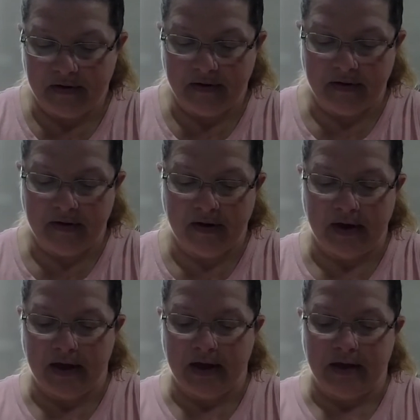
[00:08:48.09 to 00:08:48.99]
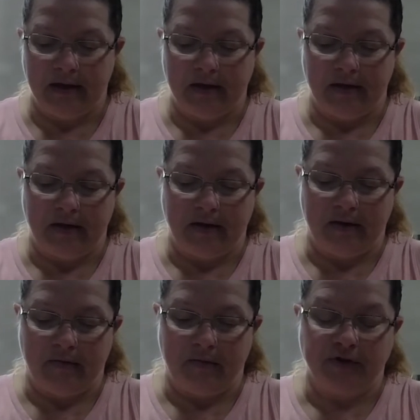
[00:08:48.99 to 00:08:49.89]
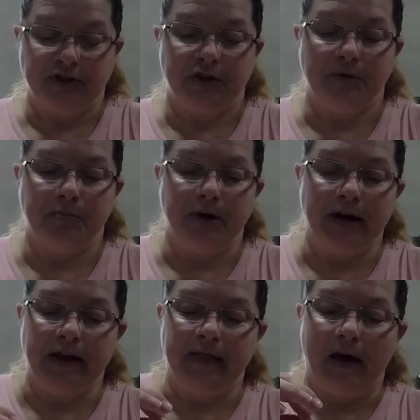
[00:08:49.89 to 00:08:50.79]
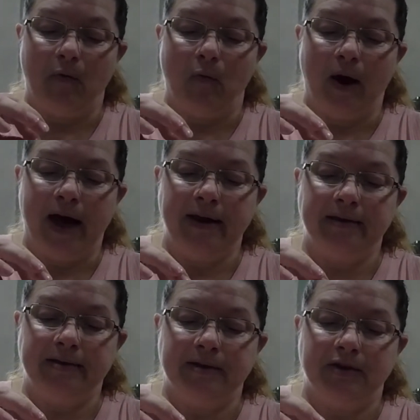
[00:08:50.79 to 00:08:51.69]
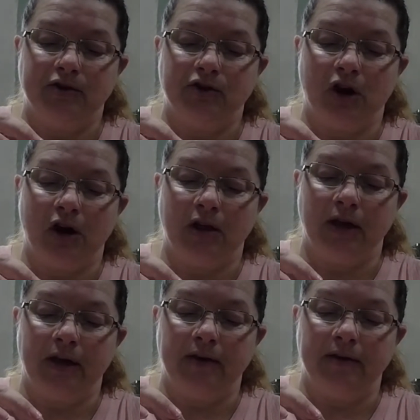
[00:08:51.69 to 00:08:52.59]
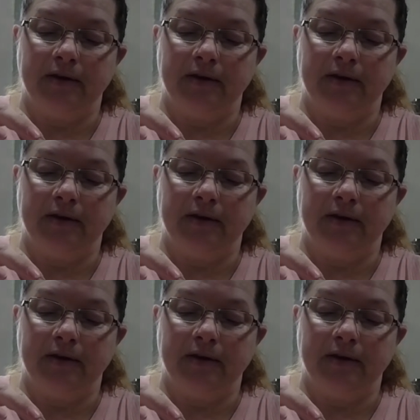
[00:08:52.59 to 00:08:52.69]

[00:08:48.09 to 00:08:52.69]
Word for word: I'm just going to put it in that wet chocolate